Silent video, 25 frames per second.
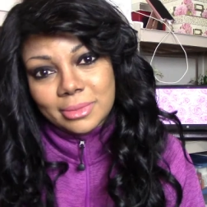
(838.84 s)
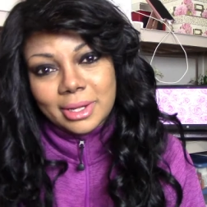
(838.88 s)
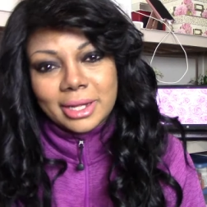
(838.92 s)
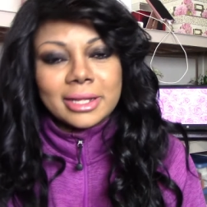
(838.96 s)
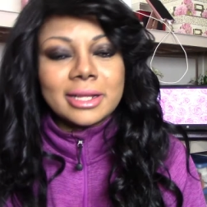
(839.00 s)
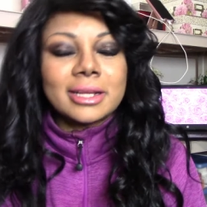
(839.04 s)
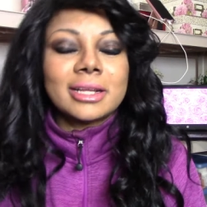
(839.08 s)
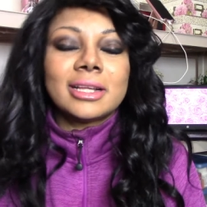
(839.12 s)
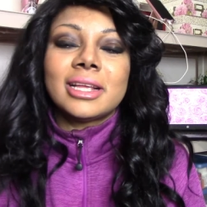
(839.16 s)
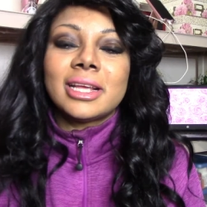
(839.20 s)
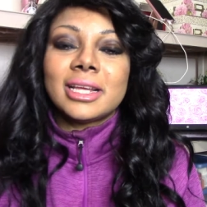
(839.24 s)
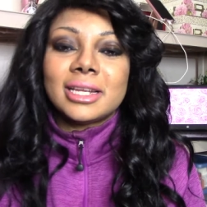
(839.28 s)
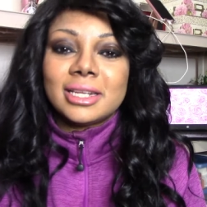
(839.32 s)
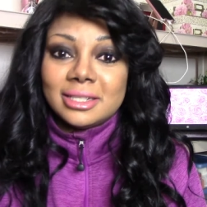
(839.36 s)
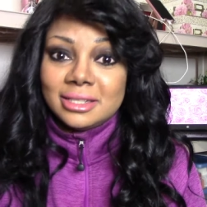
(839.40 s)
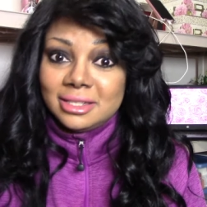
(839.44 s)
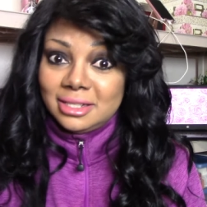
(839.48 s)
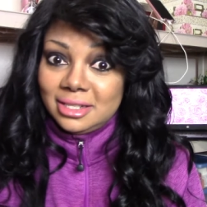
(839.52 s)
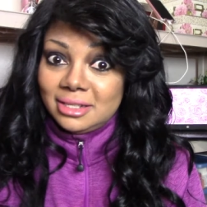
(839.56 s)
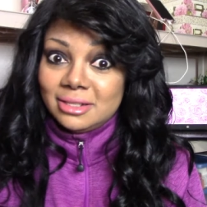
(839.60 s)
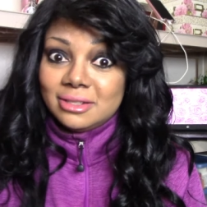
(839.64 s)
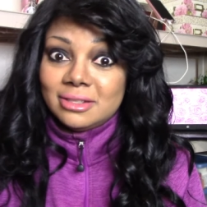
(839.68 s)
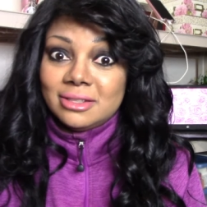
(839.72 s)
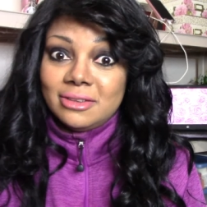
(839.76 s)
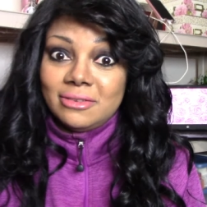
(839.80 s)
I could get
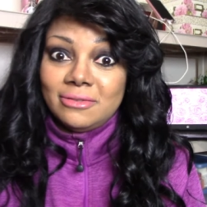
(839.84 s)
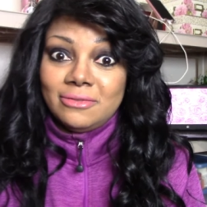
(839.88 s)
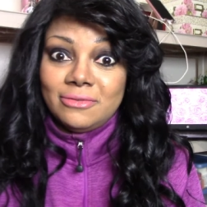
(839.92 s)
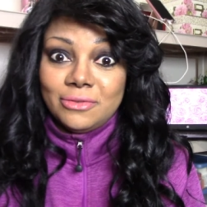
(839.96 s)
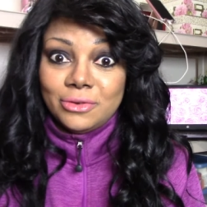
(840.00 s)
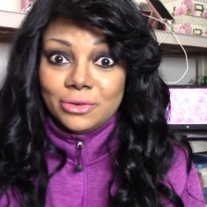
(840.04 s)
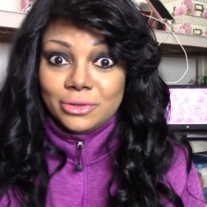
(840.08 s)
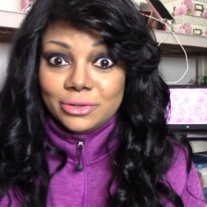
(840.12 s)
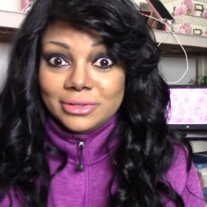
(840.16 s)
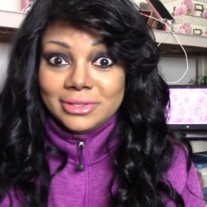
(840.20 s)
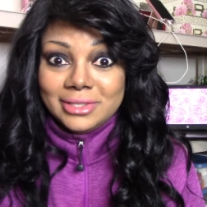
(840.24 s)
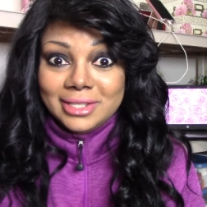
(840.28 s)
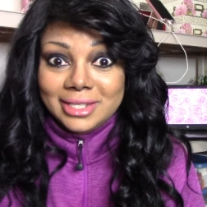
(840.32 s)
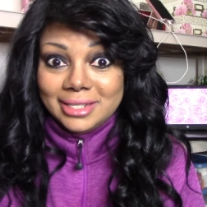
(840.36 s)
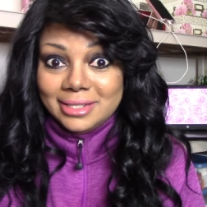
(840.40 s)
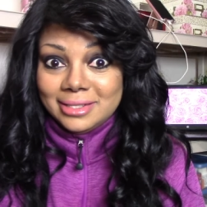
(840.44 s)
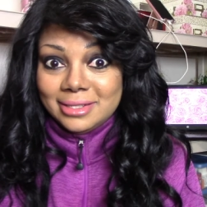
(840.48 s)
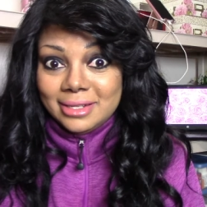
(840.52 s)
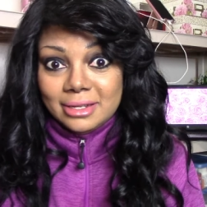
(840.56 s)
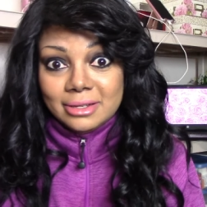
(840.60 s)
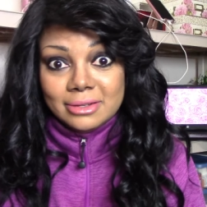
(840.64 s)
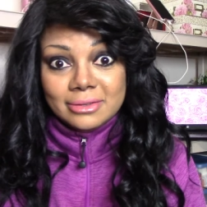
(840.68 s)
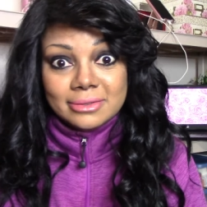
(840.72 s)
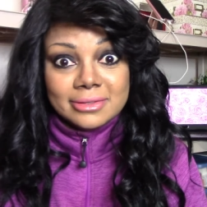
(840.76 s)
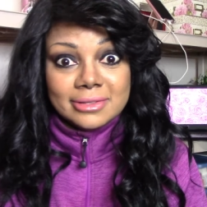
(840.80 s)
into the full
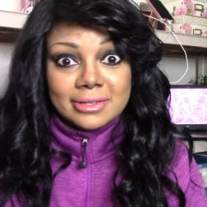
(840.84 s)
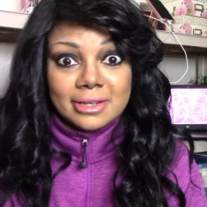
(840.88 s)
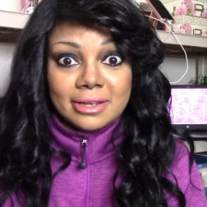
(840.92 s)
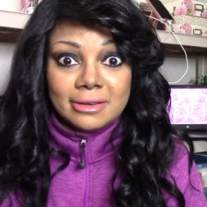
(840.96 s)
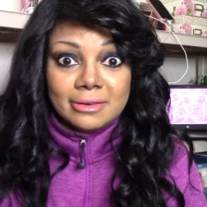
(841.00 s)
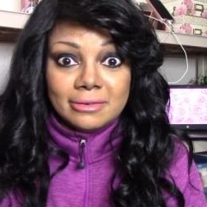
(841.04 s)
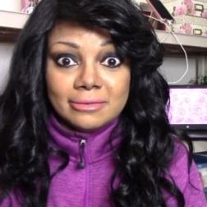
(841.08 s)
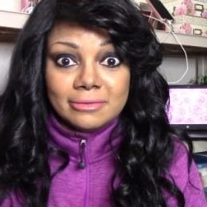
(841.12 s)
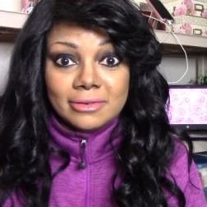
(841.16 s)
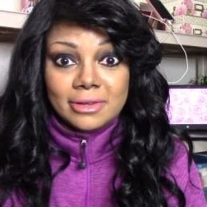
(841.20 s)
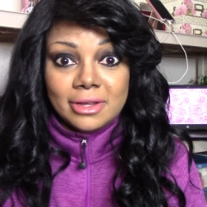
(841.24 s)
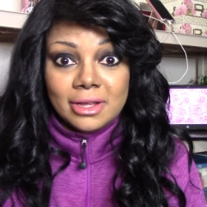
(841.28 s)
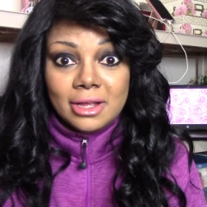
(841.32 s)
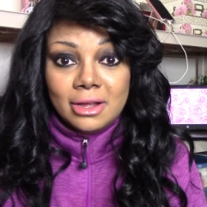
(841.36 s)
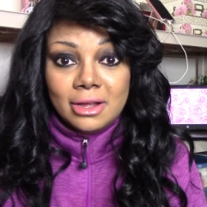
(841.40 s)
details of